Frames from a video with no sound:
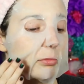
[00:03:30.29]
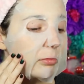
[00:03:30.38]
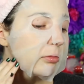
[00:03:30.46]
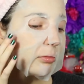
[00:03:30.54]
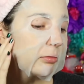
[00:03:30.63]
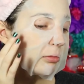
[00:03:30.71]

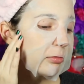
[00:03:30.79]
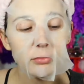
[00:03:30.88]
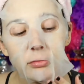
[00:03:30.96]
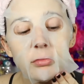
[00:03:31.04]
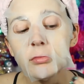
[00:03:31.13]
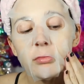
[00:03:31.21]

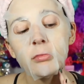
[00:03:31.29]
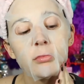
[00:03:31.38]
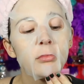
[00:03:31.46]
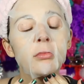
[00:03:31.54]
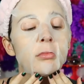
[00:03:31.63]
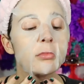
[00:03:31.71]

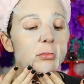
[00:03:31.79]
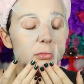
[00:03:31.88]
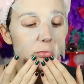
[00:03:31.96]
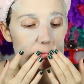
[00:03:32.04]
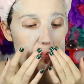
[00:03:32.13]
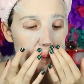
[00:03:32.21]

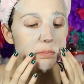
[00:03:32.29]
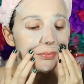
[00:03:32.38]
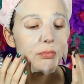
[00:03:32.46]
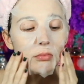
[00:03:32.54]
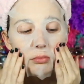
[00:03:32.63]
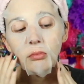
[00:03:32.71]

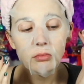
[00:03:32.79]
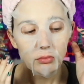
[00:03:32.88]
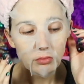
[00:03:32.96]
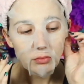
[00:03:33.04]
No one is speaking in this clip.